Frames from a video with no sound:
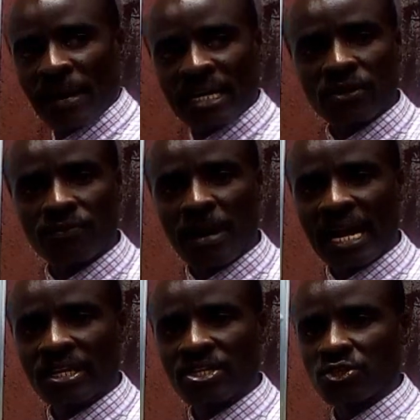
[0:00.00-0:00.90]
mass of
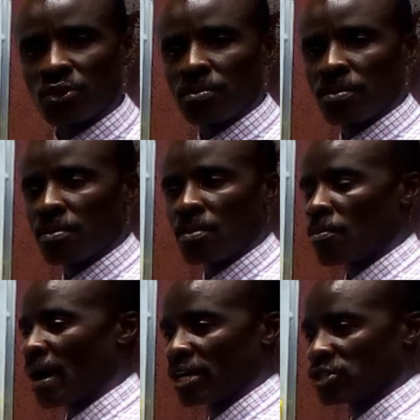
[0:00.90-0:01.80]

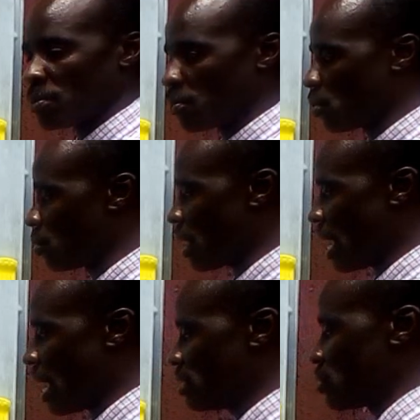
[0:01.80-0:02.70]
magnesium
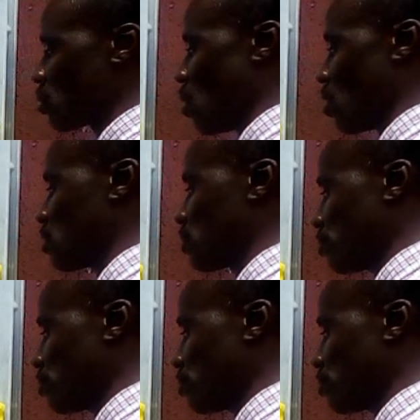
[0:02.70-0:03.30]
chloride is what?